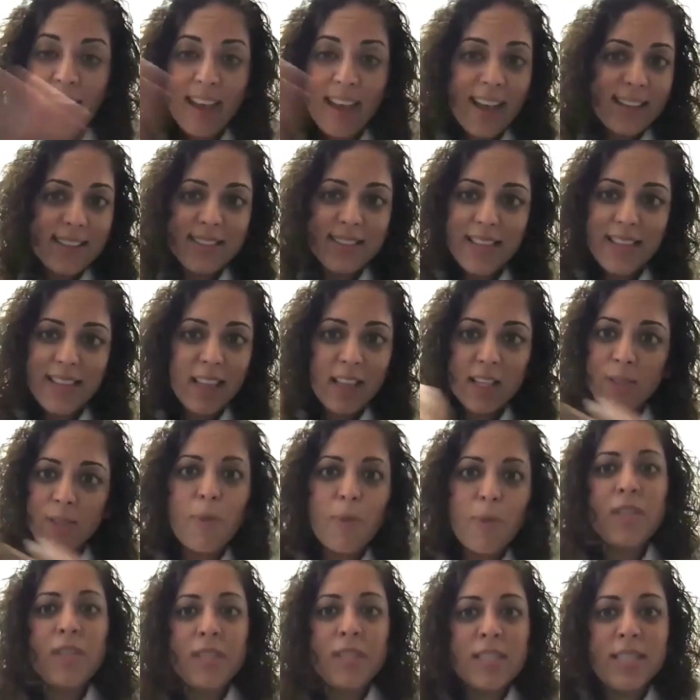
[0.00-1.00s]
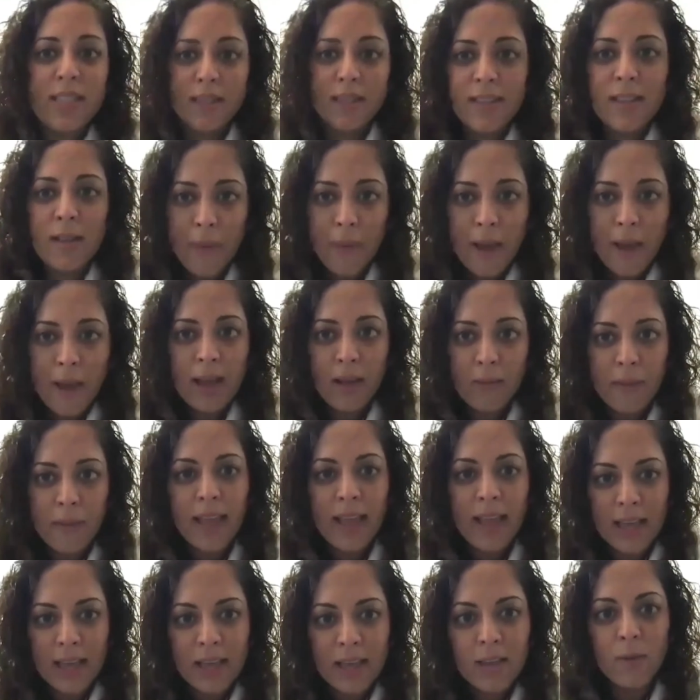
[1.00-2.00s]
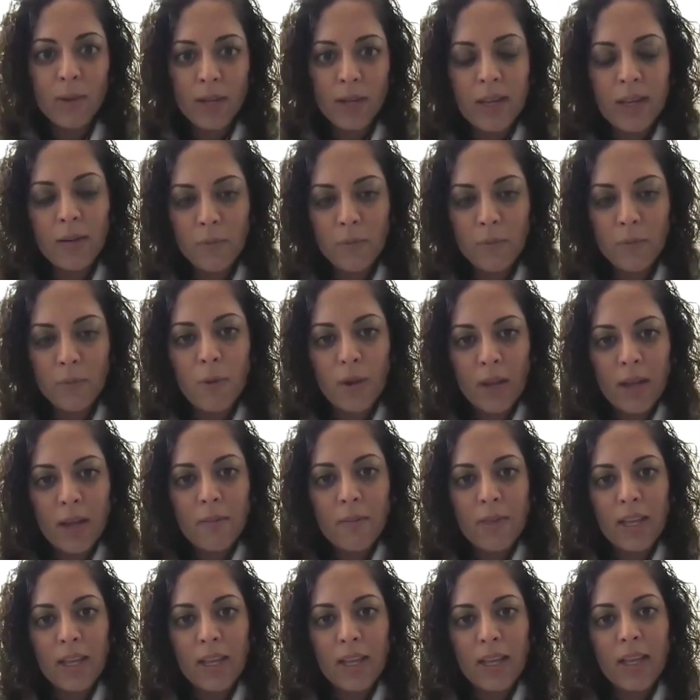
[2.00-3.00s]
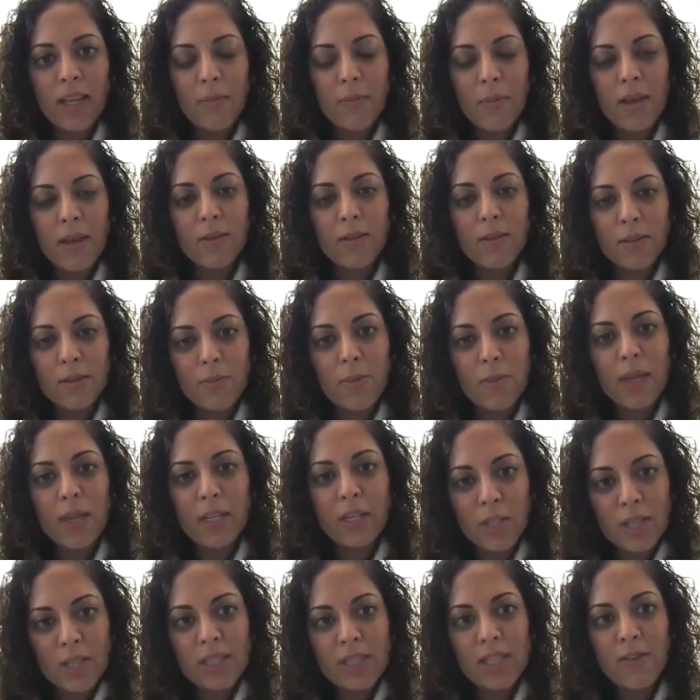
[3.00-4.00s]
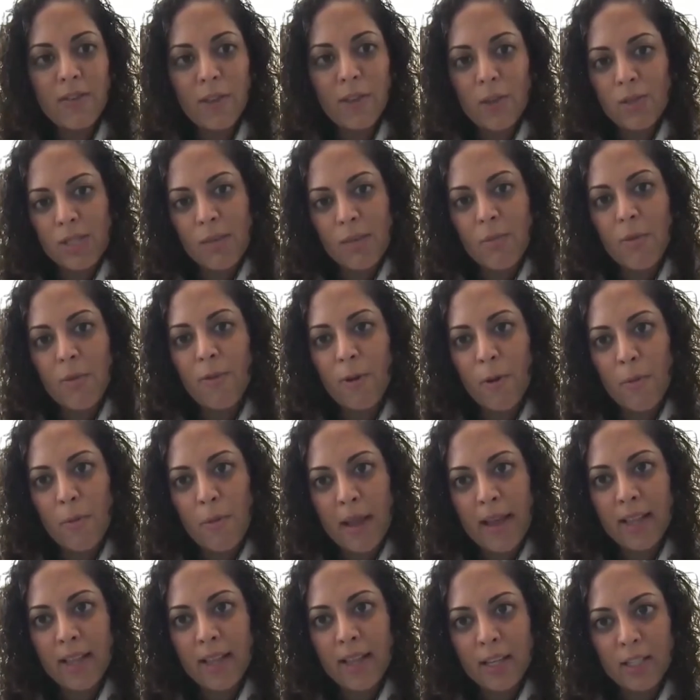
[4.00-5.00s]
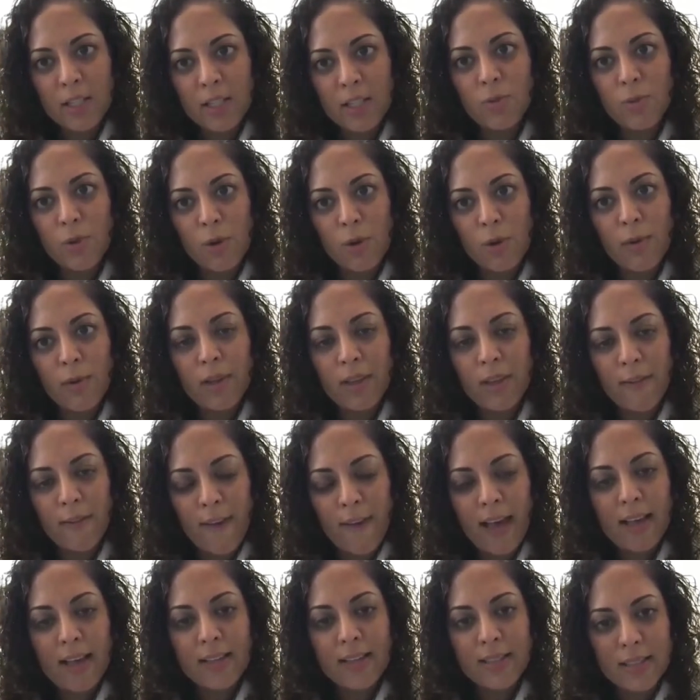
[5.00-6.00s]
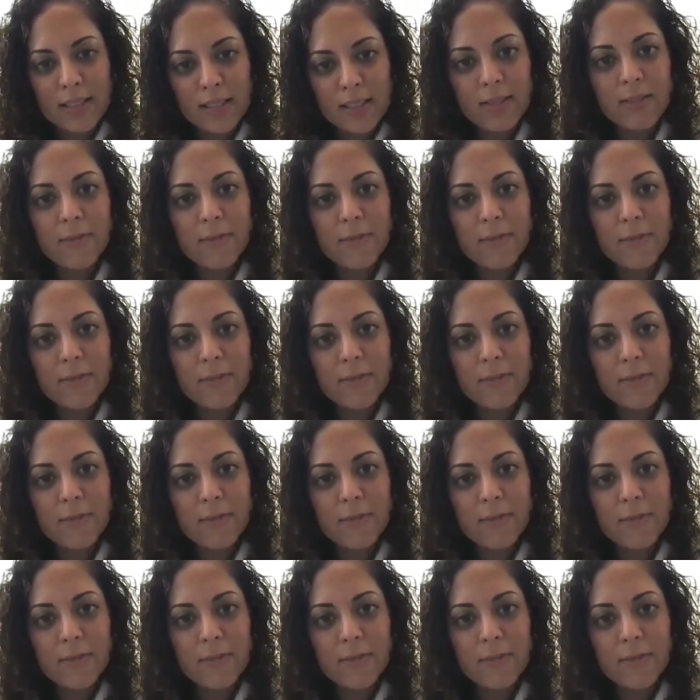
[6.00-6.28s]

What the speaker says: Cyclosporin's still in the back of my head when I'm thinking about those patients, even though some of our biologics work really fast.